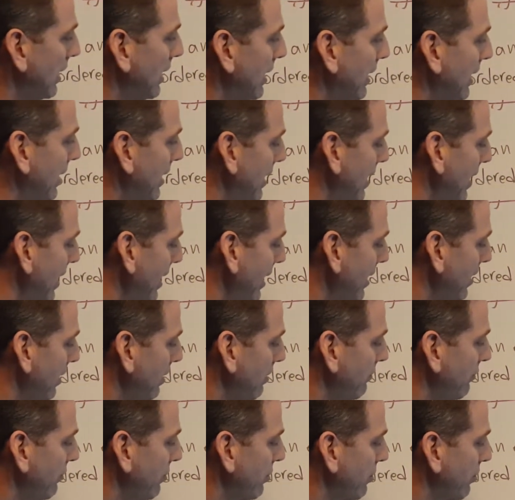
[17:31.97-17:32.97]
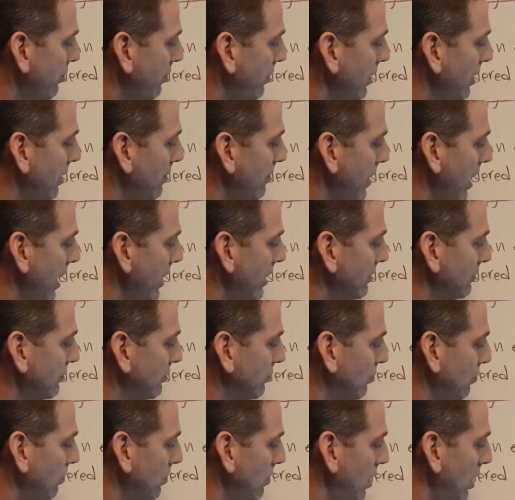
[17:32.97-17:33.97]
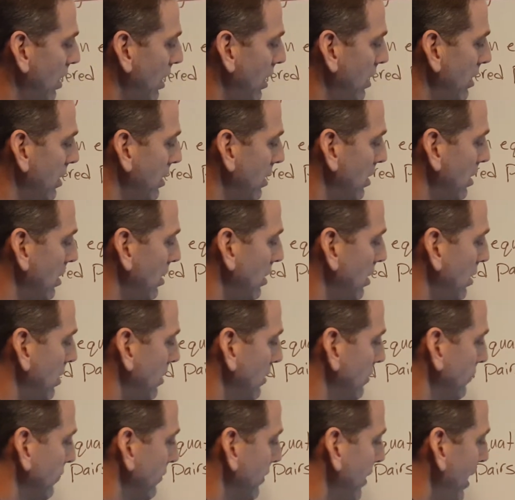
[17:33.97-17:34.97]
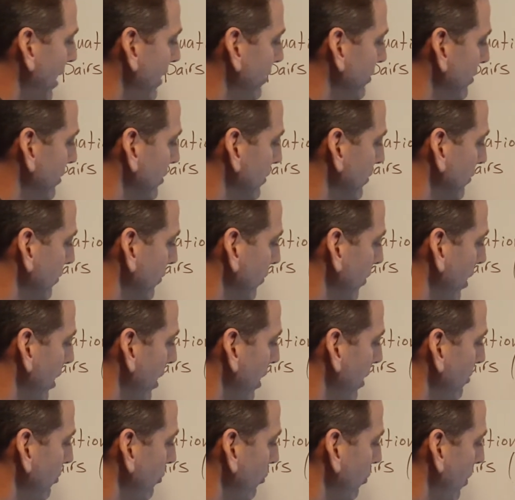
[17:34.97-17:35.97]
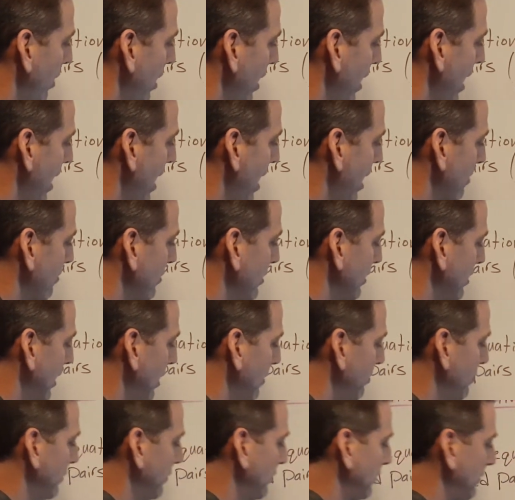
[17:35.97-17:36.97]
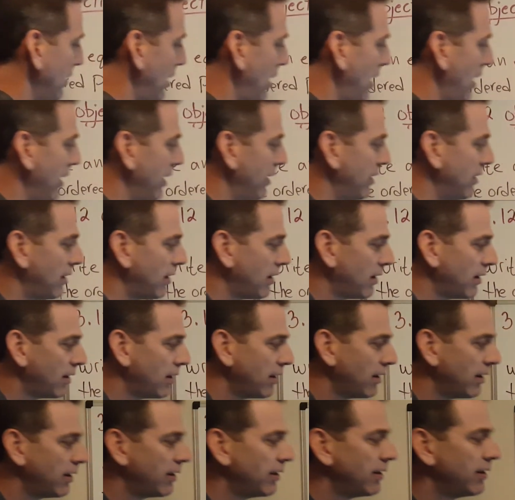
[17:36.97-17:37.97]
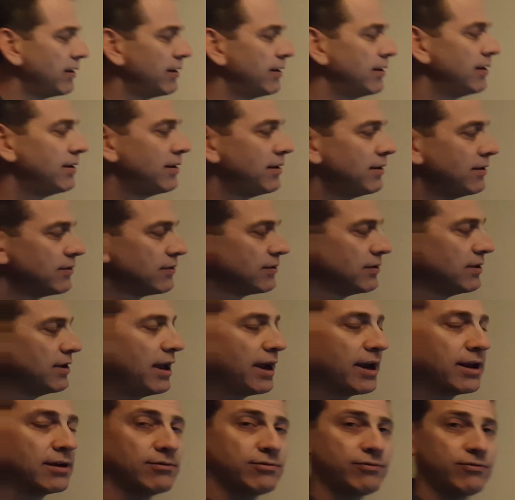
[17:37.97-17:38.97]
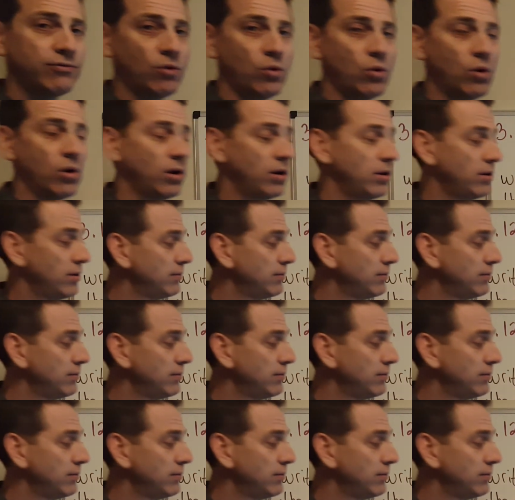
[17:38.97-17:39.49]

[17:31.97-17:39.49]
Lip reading: -3 minus 1. Signs are the same, so I add them and keep the sign. It's -4.